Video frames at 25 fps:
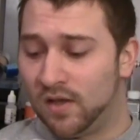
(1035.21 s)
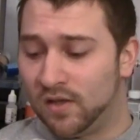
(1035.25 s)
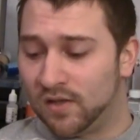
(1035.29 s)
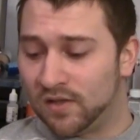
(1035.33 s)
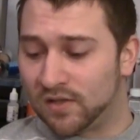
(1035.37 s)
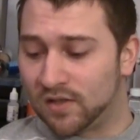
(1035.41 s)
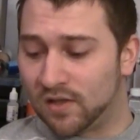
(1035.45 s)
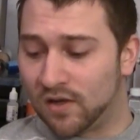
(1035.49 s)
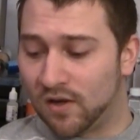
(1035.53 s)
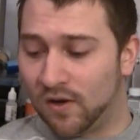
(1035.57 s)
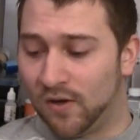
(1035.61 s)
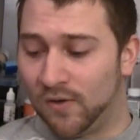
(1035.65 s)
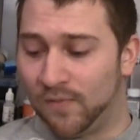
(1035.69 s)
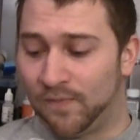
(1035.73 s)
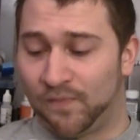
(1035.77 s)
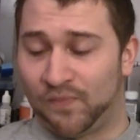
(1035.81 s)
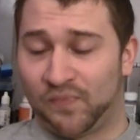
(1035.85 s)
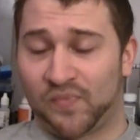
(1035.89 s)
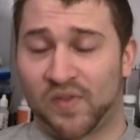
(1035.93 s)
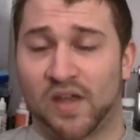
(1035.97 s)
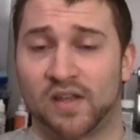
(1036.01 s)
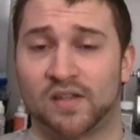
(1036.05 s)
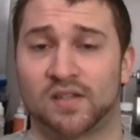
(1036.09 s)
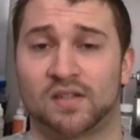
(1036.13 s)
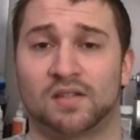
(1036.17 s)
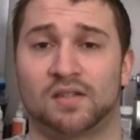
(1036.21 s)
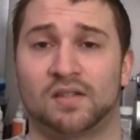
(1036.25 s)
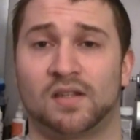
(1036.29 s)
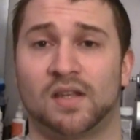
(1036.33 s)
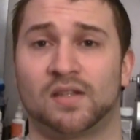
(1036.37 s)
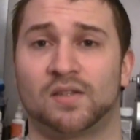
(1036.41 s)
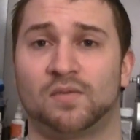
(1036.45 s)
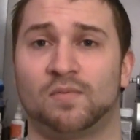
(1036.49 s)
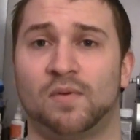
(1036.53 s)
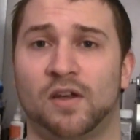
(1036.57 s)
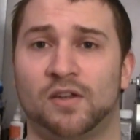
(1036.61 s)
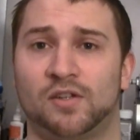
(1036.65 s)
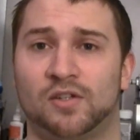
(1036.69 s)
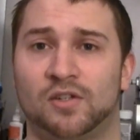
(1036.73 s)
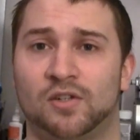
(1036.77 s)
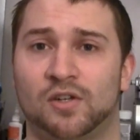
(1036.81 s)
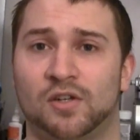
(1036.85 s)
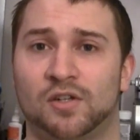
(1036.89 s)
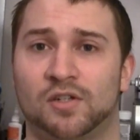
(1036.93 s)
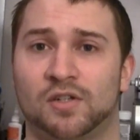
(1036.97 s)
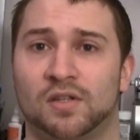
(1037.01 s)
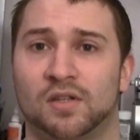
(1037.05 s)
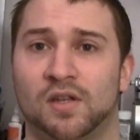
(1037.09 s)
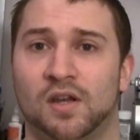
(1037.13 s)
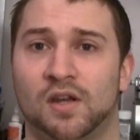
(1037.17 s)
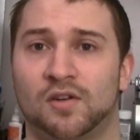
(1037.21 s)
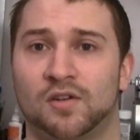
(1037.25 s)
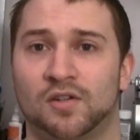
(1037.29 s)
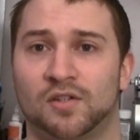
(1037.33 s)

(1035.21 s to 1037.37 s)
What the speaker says: So that's my suggestion there.